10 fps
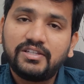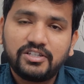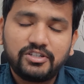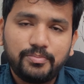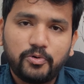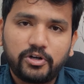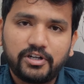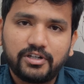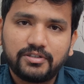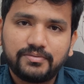This is
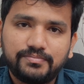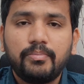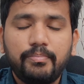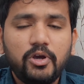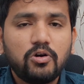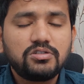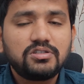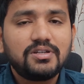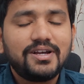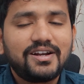important
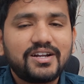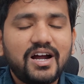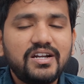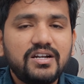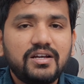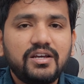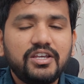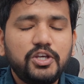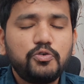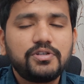because raw
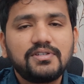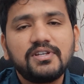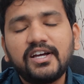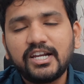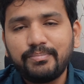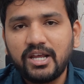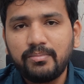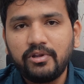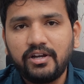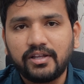data gives us
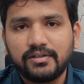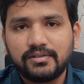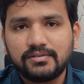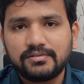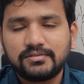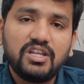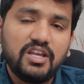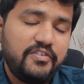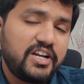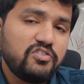replayability.
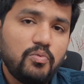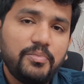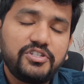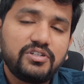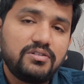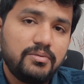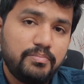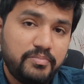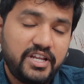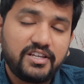If a transformation
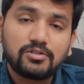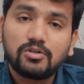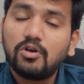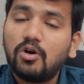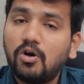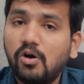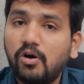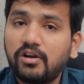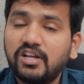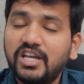breaks
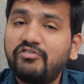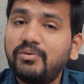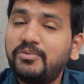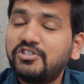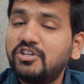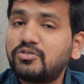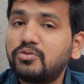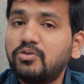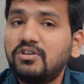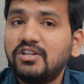or if a
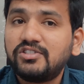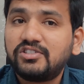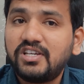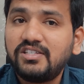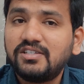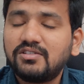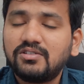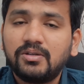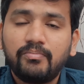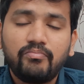business rule
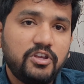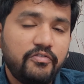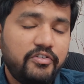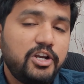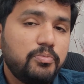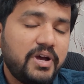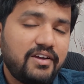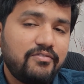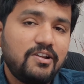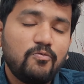changes, if we need to
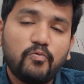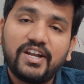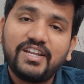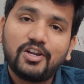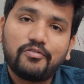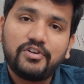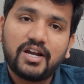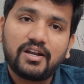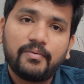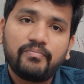backfill 1 year of
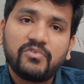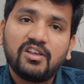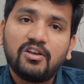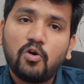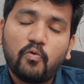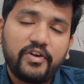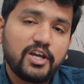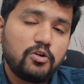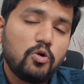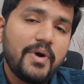data, we
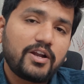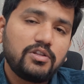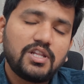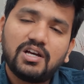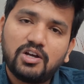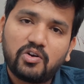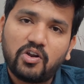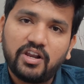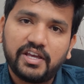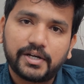can go back to the
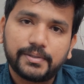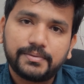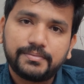raw layer.